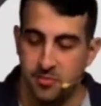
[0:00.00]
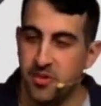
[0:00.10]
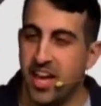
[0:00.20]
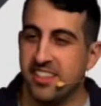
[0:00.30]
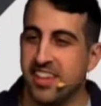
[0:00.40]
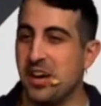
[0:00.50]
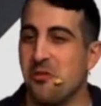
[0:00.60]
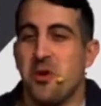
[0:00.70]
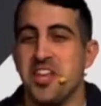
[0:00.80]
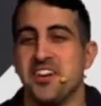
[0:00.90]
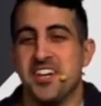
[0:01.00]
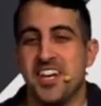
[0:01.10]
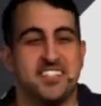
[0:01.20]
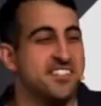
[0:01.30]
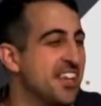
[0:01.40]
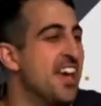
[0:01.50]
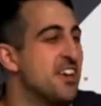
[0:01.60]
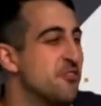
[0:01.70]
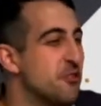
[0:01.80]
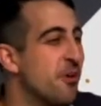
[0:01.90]
And, like, what are you going to say
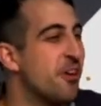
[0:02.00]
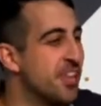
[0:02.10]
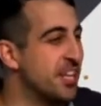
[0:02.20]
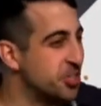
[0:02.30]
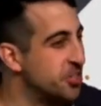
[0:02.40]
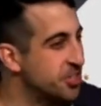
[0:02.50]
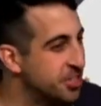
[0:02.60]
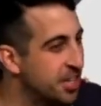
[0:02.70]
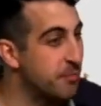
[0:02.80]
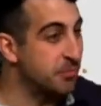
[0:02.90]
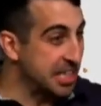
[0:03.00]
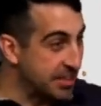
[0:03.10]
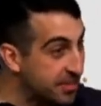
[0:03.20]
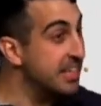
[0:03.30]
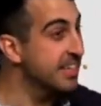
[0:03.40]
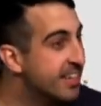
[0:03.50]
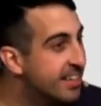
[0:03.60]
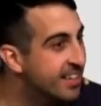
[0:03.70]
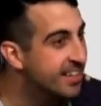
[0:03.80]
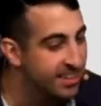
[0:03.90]
if you're part of that church? I'm leaving?
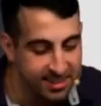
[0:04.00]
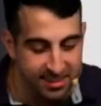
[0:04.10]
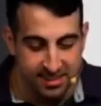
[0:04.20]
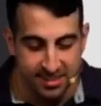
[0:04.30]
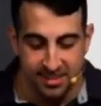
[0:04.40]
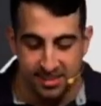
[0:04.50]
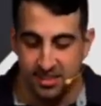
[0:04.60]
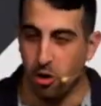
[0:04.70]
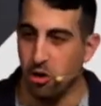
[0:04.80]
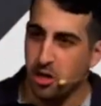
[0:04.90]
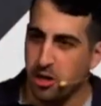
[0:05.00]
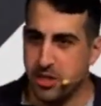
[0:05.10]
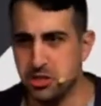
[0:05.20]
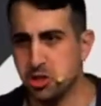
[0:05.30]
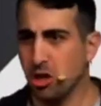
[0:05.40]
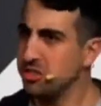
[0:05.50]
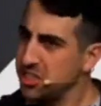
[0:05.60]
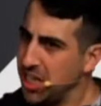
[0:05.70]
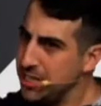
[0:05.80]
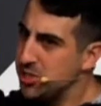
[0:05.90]
Or this church
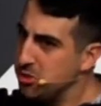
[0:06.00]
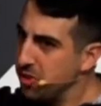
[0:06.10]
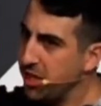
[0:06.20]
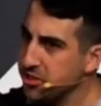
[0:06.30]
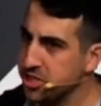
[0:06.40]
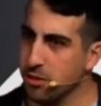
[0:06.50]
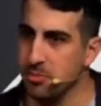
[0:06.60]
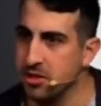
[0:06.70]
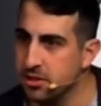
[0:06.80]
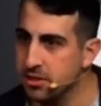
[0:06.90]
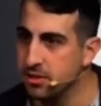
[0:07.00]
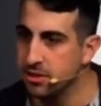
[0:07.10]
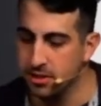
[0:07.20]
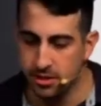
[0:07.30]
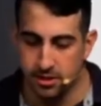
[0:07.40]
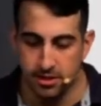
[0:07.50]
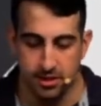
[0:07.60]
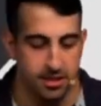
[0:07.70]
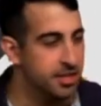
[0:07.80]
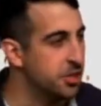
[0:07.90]
needs new leadership?
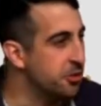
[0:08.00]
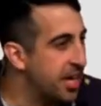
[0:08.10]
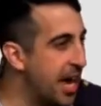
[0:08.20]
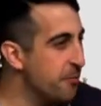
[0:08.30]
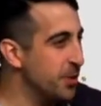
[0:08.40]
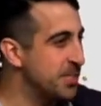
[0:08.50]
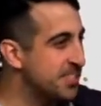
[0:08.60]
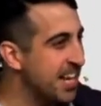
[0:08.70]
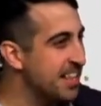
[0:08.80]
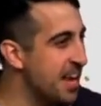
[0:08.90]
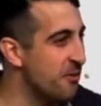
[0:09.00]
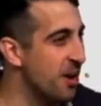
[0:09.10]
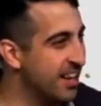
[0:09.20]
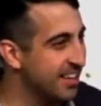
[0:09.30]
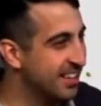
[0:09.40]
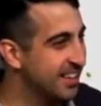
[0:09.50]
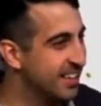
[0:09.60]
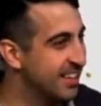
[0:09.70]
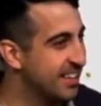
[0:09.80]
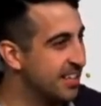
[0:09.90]
You can't really say that, right?
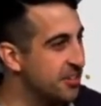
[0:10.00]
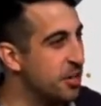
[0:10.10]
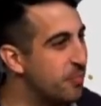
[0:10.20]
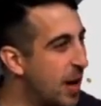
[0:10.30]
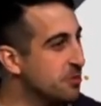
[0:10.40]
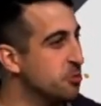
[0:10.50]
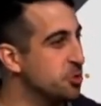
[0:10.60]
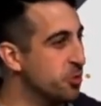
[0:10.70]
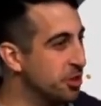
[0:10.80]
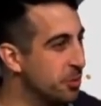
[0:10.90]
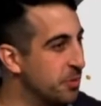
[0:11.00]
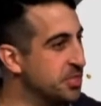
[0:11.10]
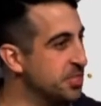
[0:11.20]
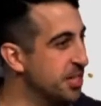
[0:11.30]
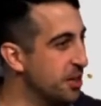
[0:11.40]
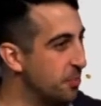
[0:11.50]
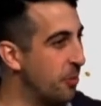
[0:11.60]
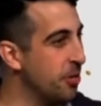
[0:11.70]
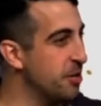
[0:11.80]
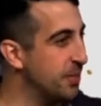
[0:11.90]
The apostles were commissioned and
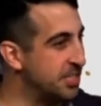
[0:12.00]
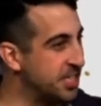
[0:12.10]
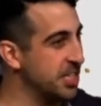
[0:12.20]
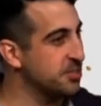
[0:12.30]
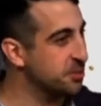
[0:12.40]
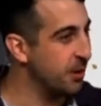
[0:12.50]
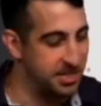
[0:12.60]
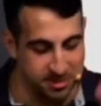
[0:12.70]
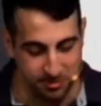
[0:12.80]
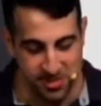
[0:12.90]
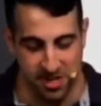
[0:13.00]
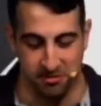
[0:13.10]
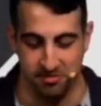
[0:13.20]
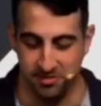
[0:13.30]
appointed by Jesus Christ himself.